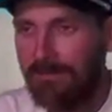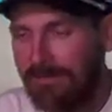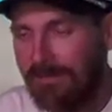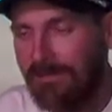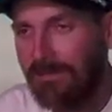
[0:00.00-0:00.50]

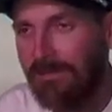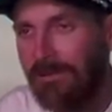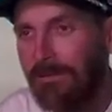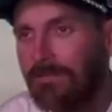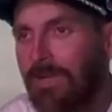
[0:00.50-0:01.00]
this year,
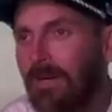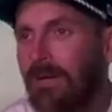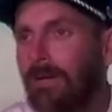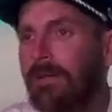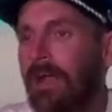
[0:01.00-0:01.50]
y'all.
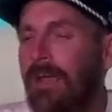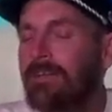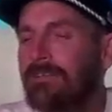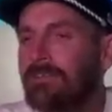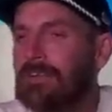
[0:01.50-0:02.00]
And I
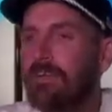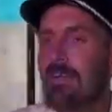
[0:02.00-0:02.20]
hate to say it.